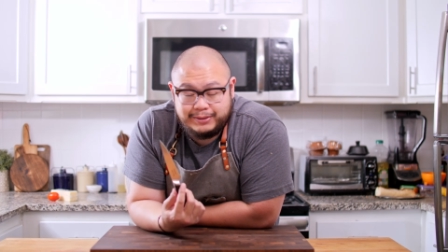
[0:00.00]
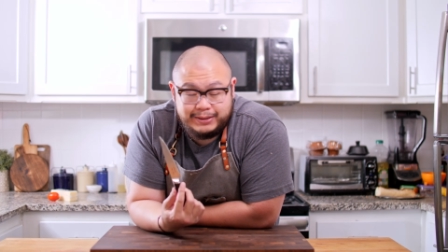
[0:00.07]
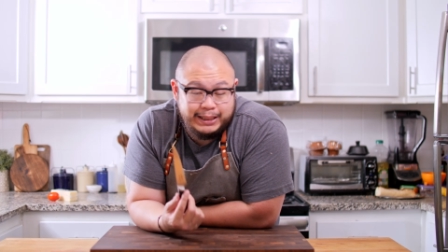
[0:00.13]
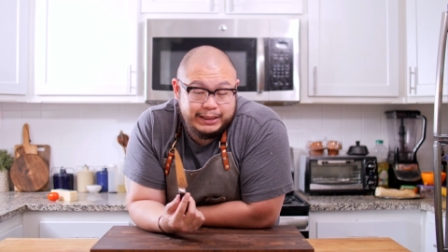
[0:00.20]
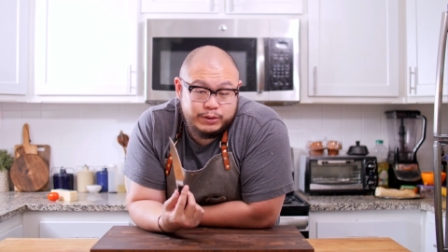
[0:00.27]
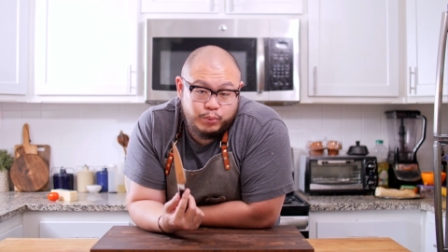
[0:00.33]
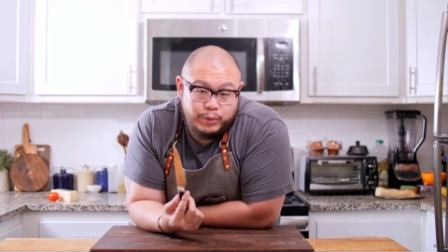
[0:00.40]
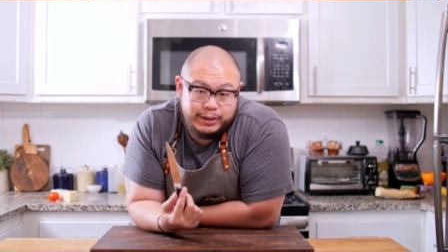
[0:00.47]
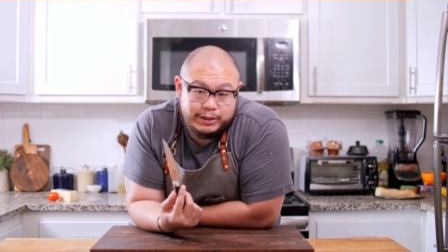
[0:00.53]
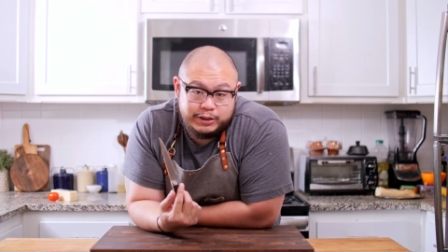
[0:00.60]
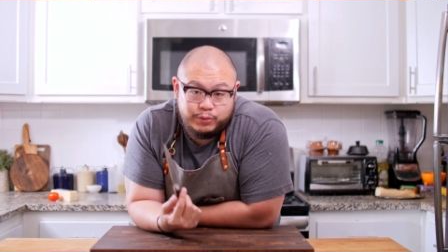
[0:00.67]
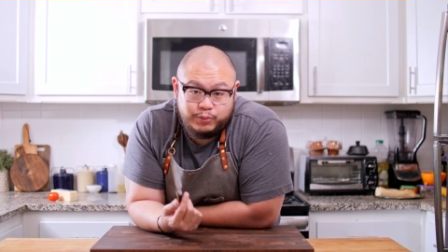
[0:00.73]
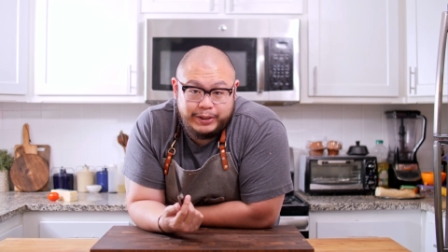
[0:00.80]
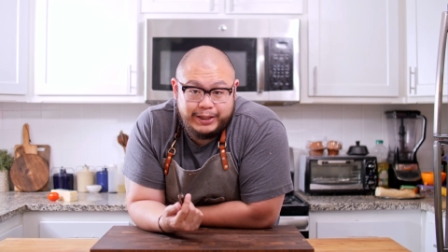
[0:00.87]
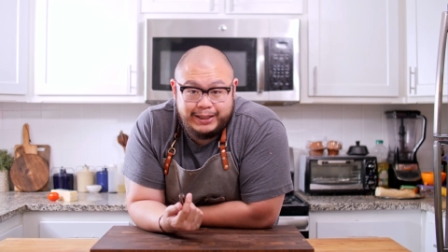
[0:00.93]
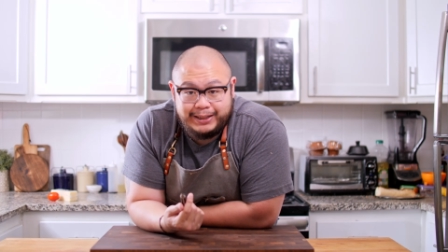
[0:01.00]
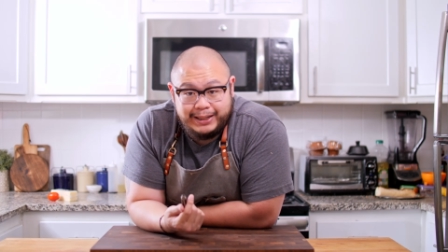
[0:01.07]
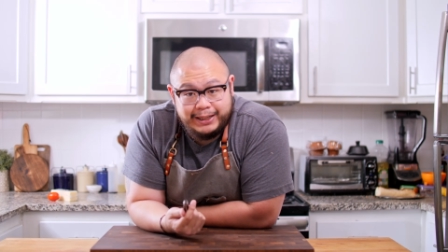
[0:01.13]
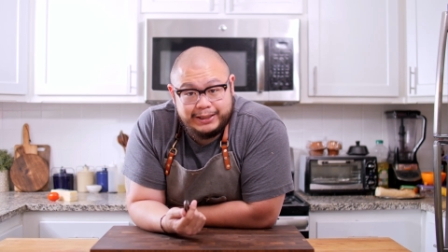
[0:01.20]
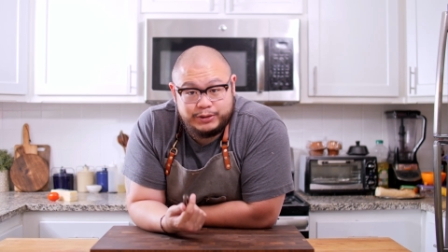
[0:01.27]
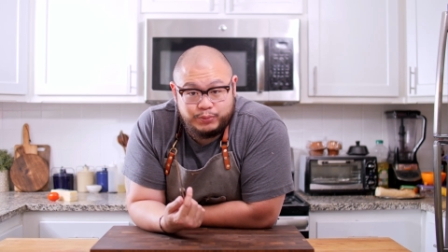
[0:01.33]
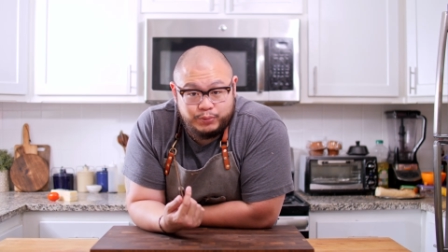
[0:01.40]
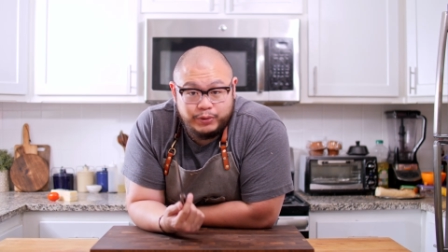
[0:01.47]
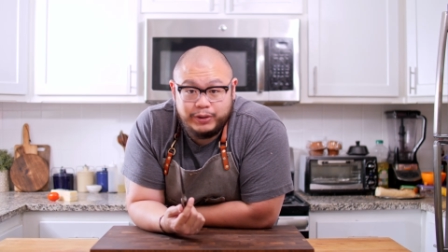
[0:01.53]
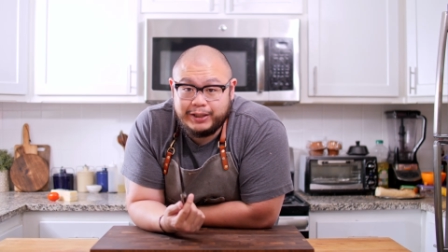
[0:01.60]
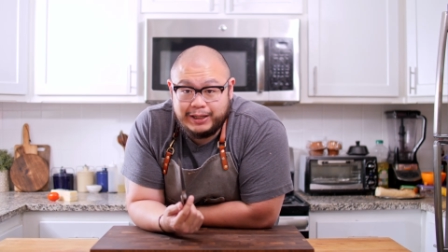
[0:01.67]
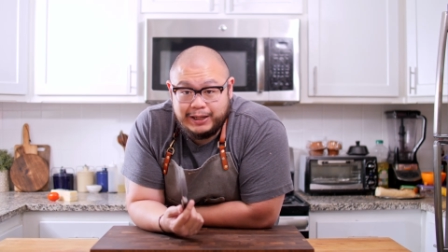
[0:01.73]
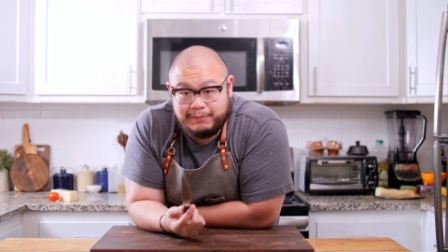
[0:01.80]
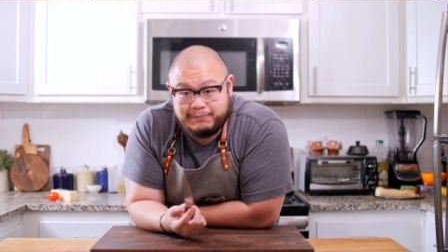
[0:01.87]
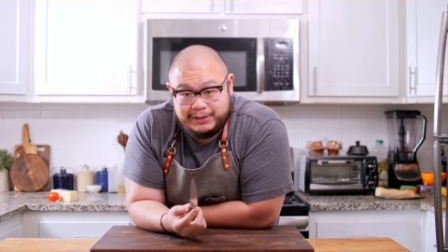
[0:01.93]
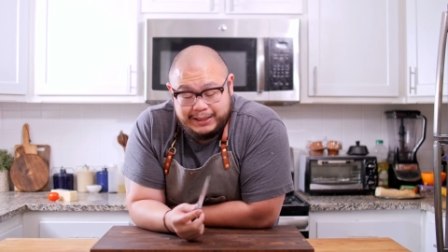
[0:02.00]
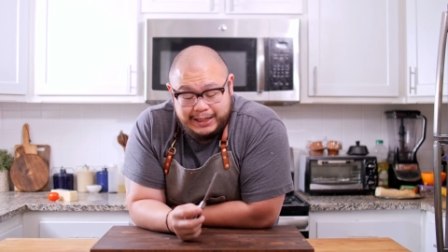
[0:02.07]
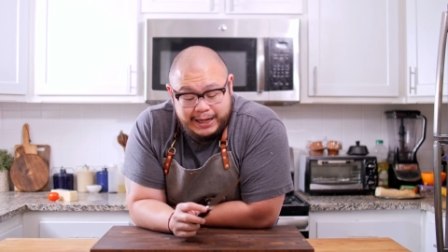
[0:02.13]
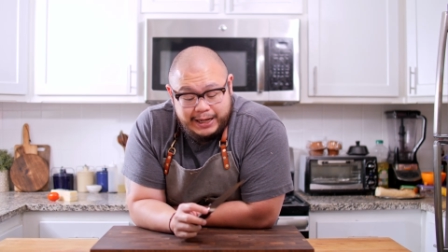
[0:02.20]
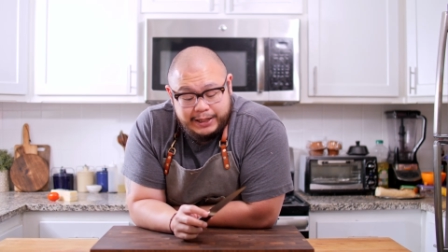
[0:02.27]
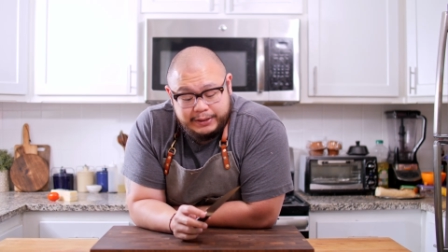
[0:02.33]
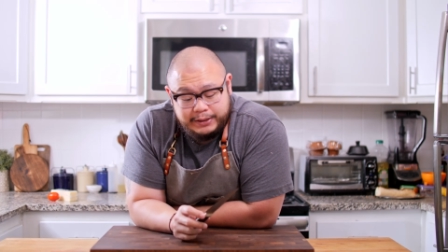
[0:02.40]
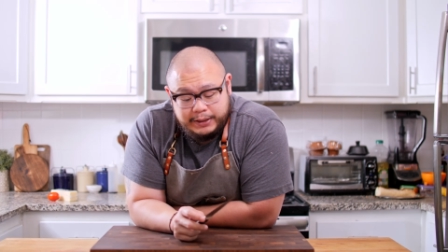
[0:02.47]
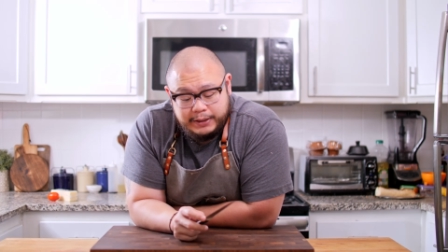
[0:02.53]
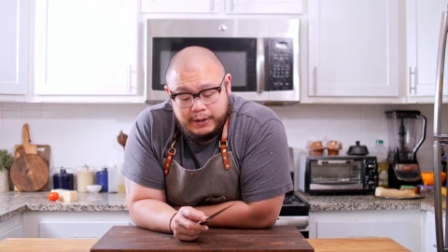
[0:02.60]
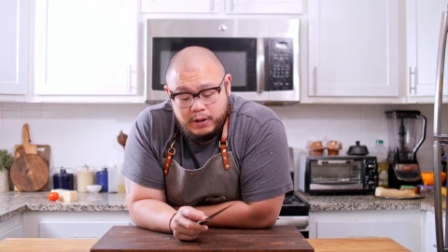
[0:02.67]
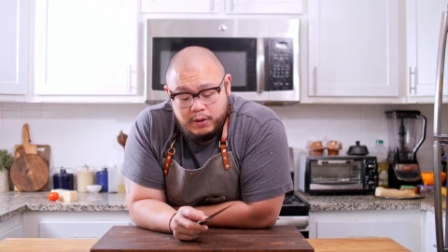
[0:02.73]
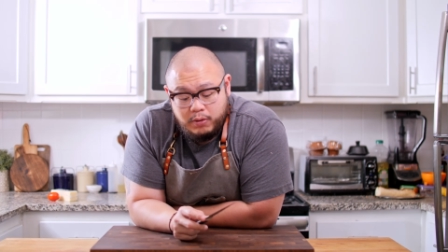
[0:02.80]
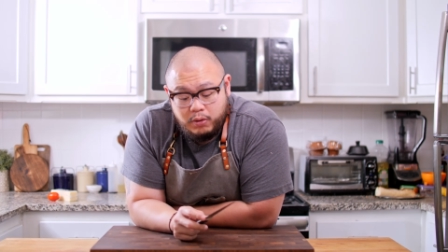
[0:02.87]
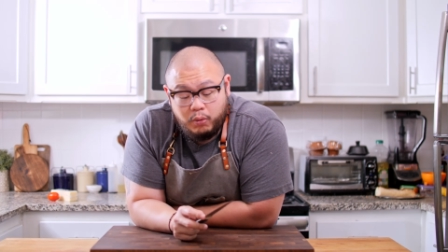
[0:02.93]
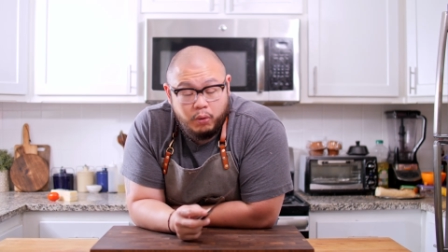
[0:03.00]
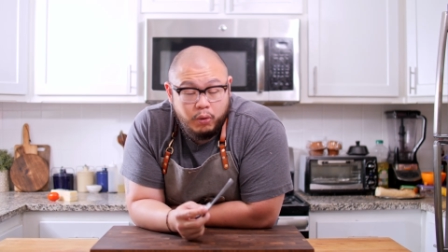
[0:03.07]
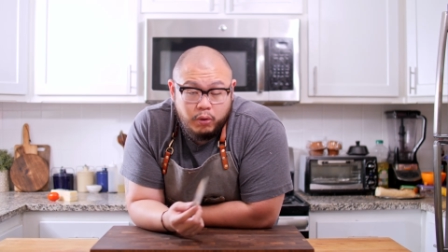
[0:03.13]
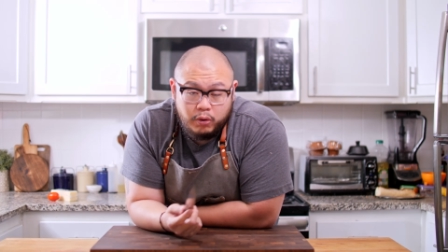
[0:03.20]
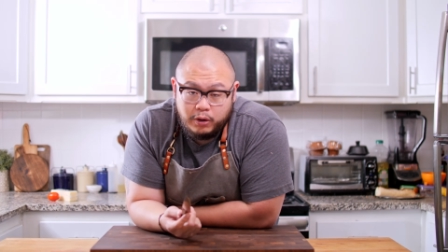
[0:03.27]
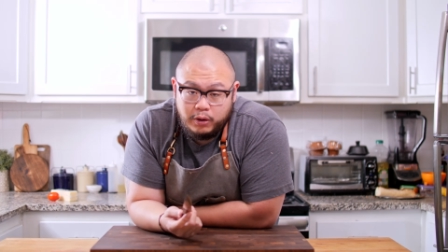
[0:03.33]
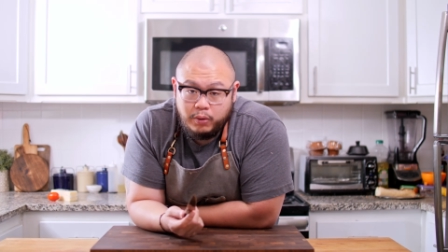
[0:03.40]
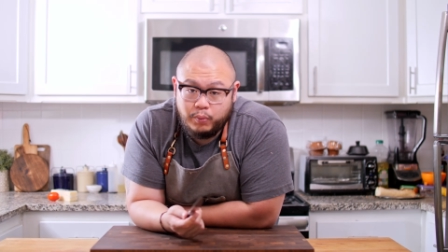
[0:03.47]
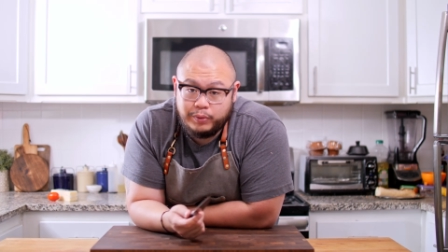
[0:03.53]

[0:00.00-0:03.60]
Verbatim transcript: That's when a serrated edge really comes in handy or